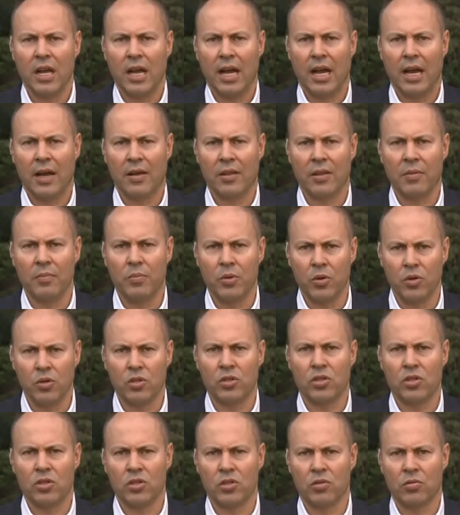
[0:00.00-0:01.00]
The
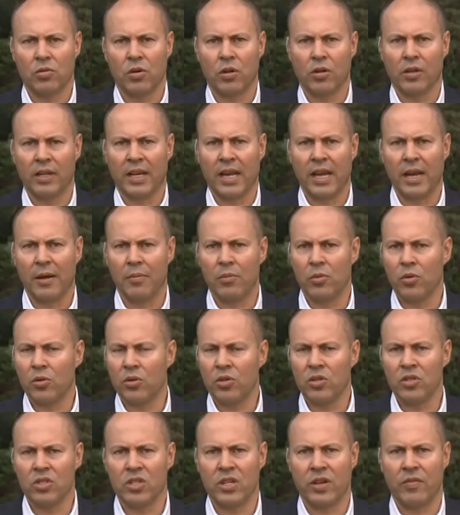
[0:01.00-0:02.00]
boosters are rolling out, more
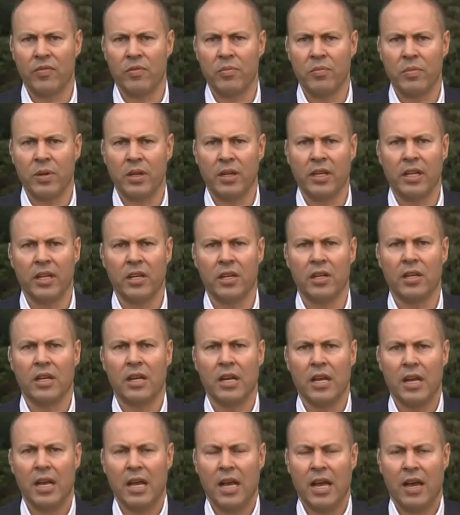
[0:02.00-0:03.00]
than 7 million
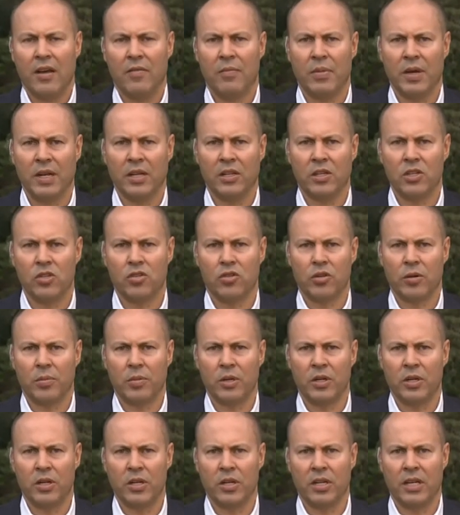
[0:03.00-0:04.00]
have been
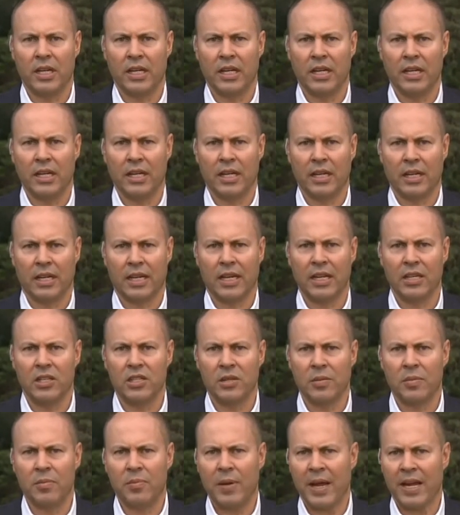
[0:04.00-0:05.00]
distributed. The kids
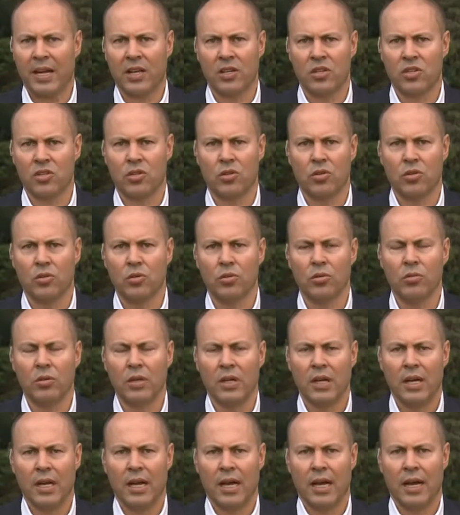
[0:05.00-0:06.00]
are back at school
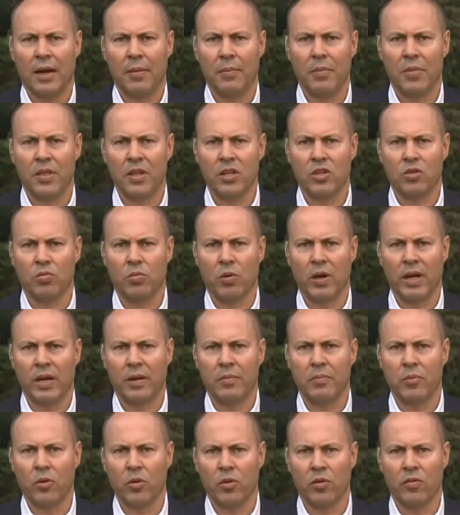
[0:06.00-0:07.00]
this week.
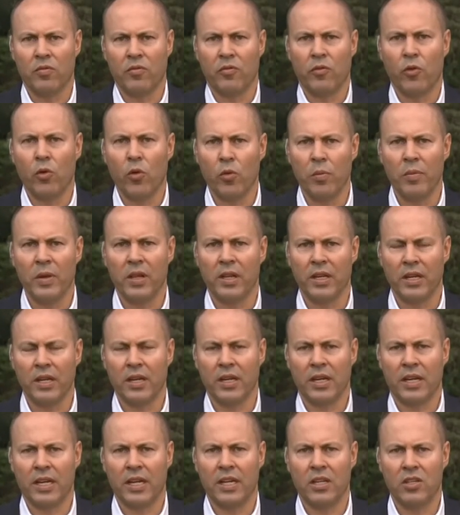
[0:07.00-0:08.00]
More than 4 million
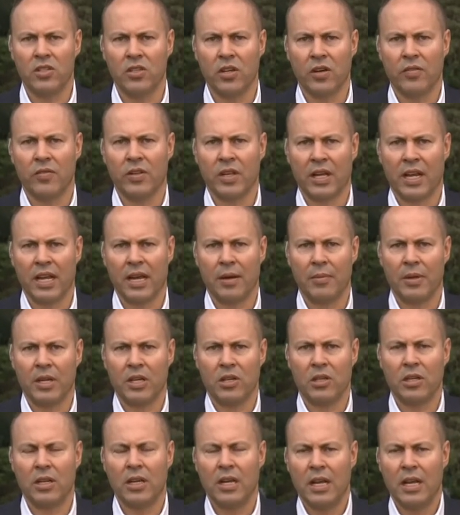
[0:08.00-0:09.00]
kids over the coming
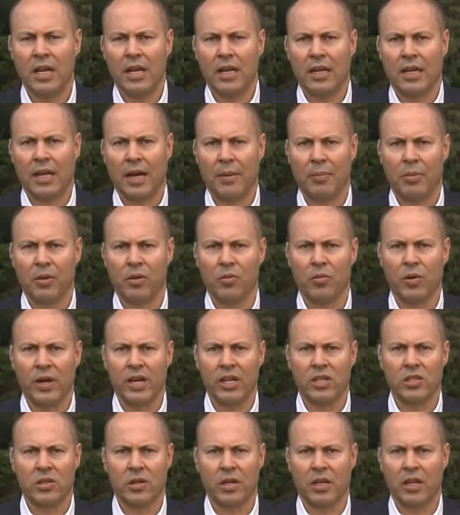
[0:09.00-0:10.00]
couple of
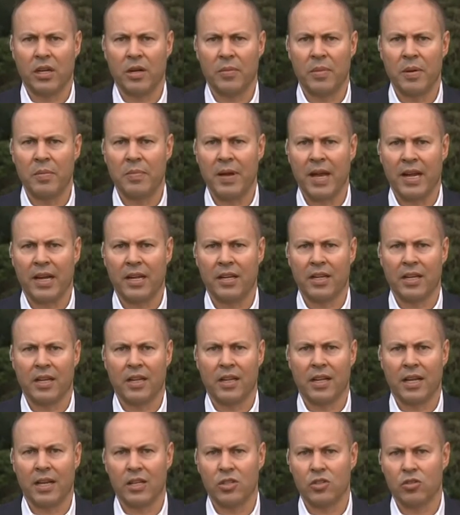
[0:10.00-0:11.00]
weeks are going to be back in the
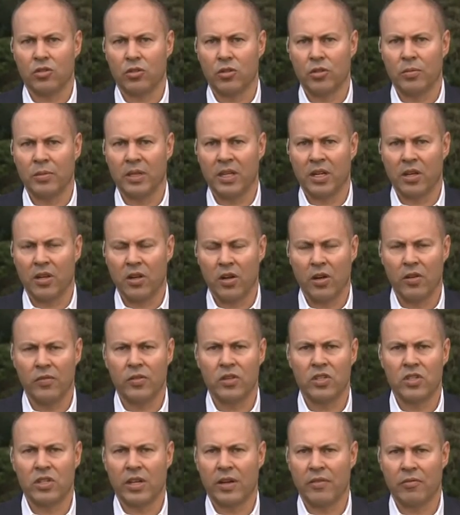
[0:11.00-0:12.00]
classroom in a
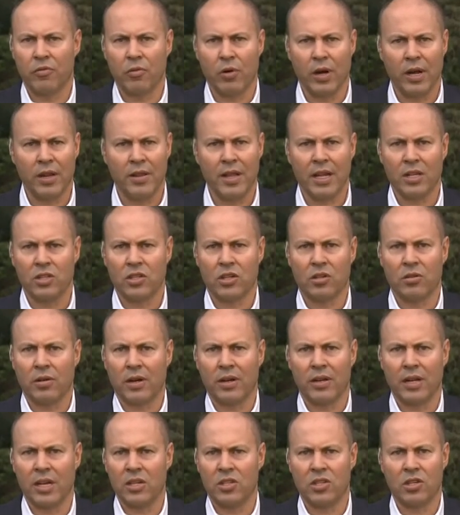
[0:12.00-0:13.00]
COVID-safe way. That's
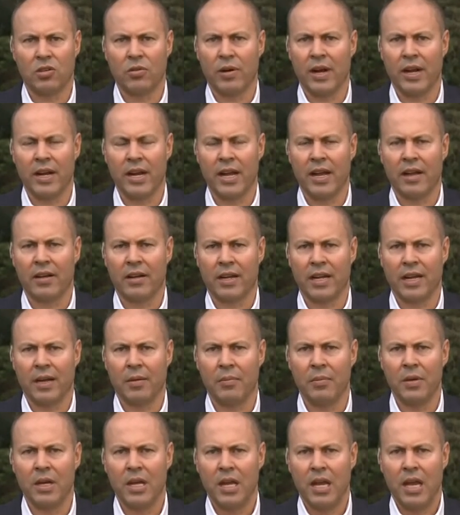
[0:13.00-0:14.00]
a great
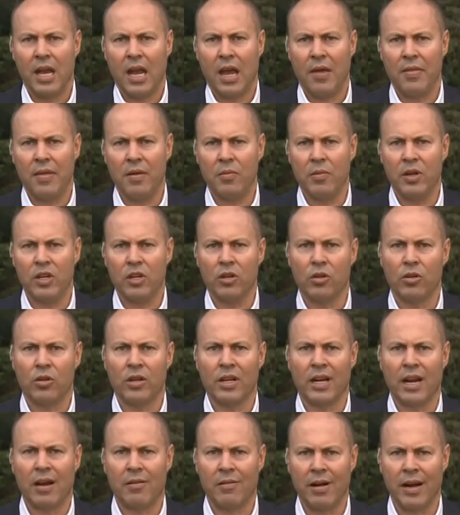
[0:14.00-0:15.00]
outcome. And then when you look at
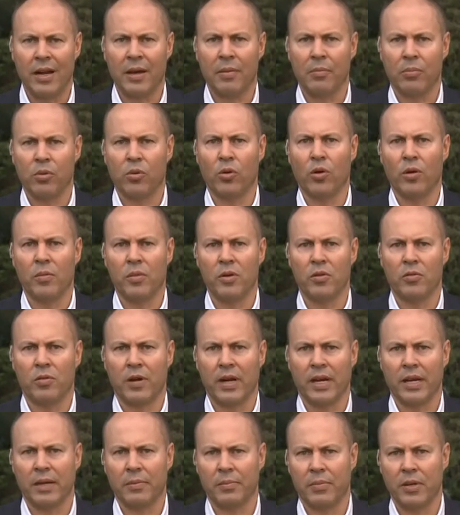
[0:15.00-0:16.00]
our unemployment
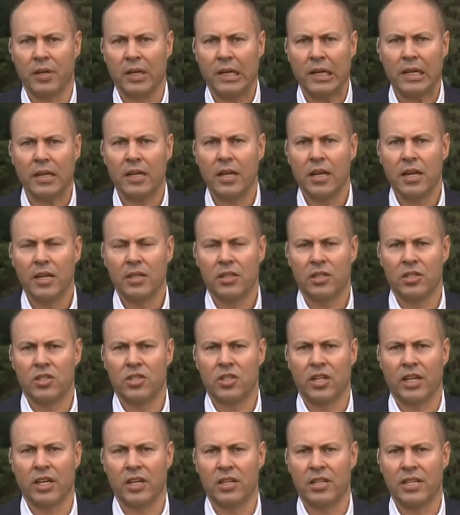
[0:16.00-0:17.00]
rate, Pete, to
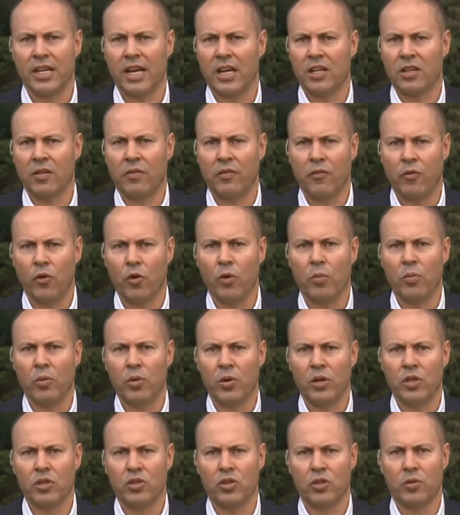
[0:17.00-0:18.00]
see it down to
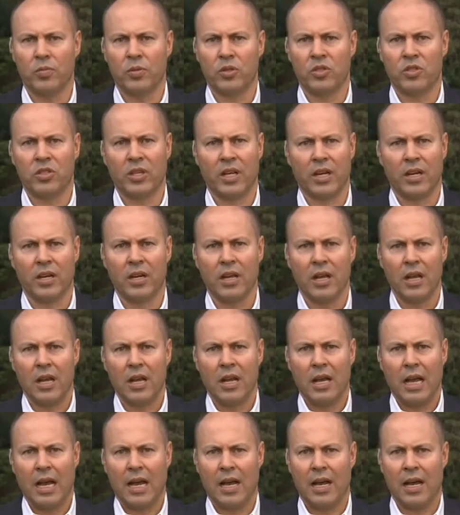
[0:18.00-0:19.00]
4.2%,
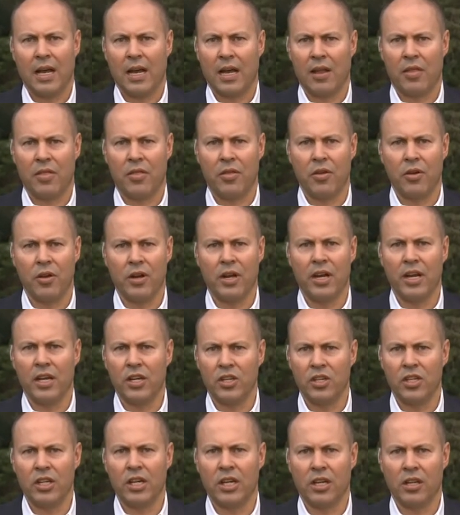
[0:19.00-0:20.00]
a
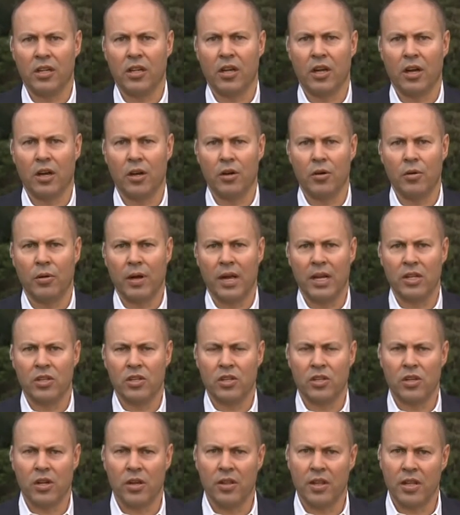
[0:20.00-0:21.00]
13-year low, and to
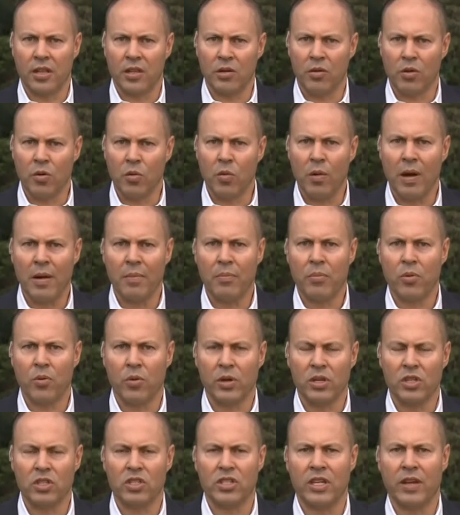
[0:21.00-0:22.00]
know that there are
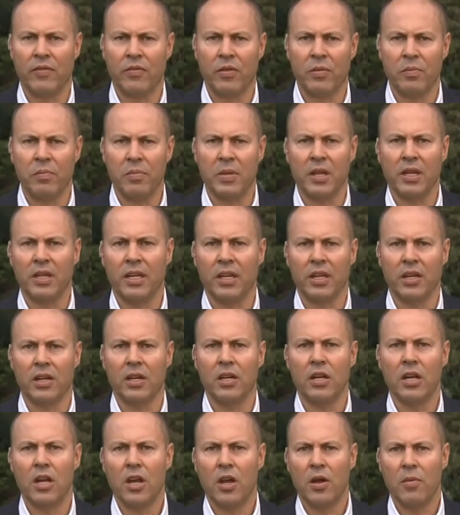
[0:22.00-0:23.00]
1.7 million
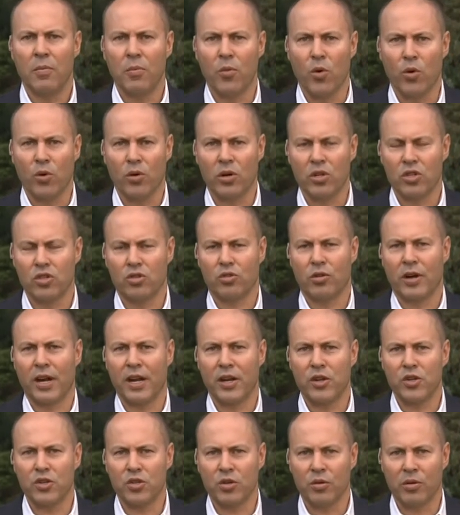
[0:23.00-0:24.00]
more
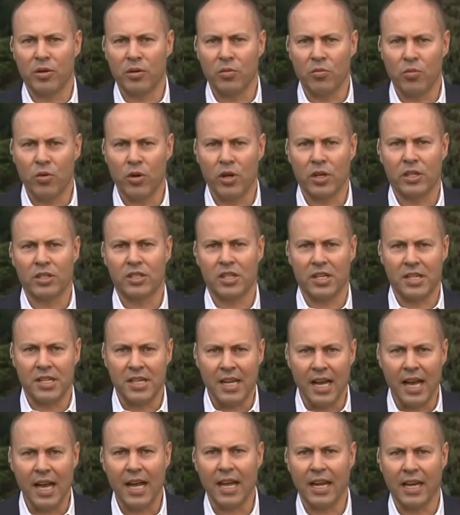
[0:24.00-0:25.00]
Australians who are in work
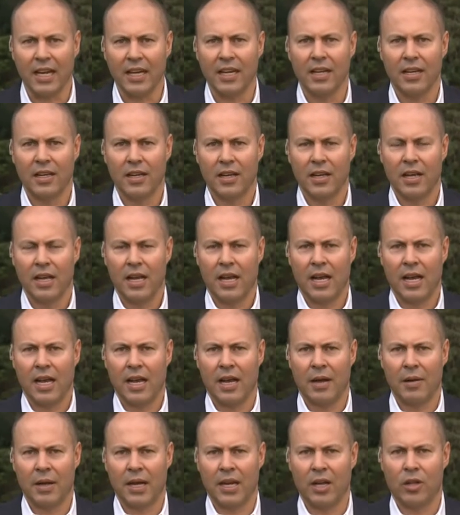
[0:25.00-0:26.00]
today,
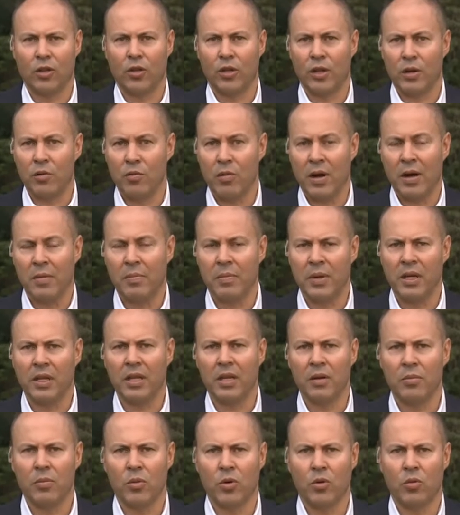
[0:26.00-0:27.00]
including 1
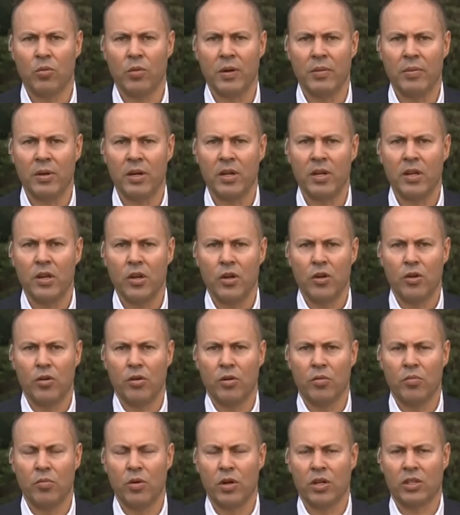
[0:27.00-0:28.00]
million more women who are
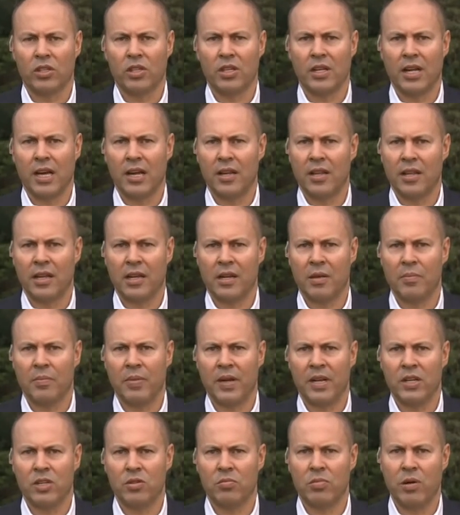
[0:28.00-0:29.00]
in work today than
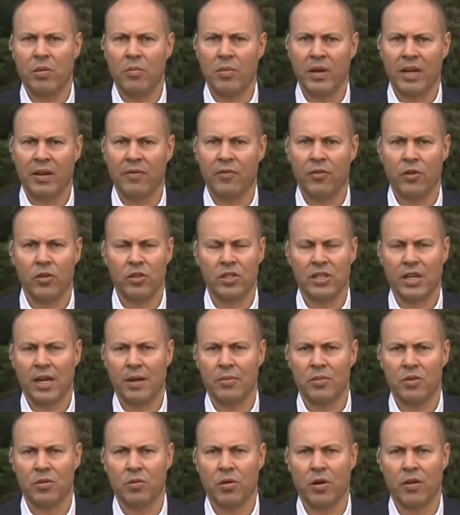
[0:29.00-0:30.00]
compared to when we first came
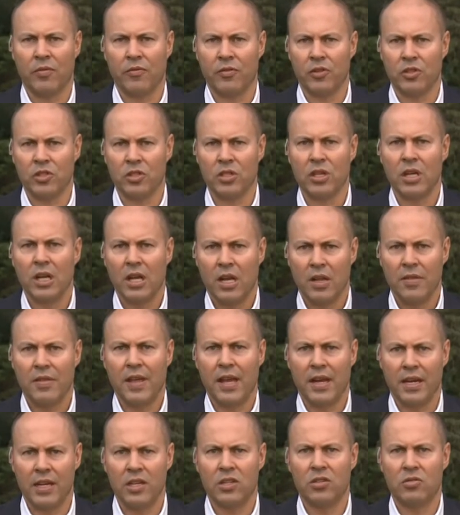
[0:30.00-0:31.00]
to office,
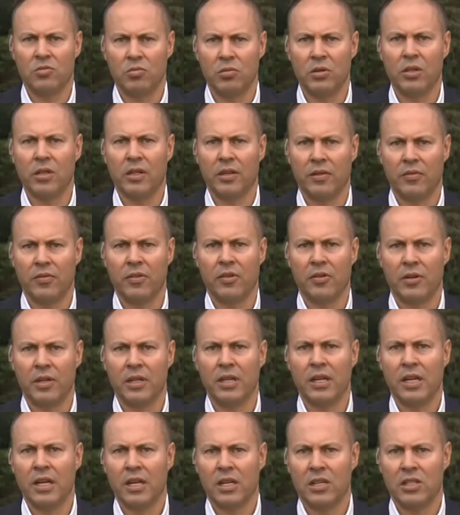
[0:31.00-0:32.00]
that is really very
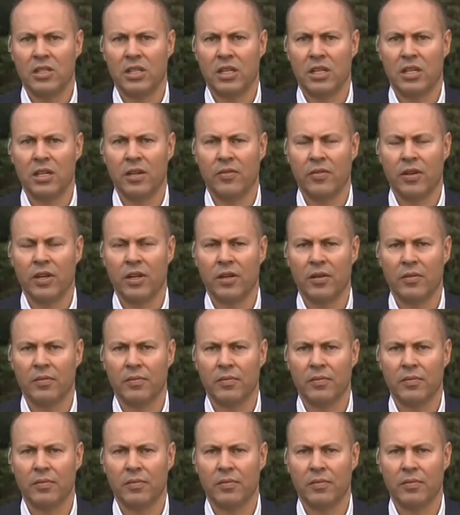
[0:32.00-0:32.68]
significant.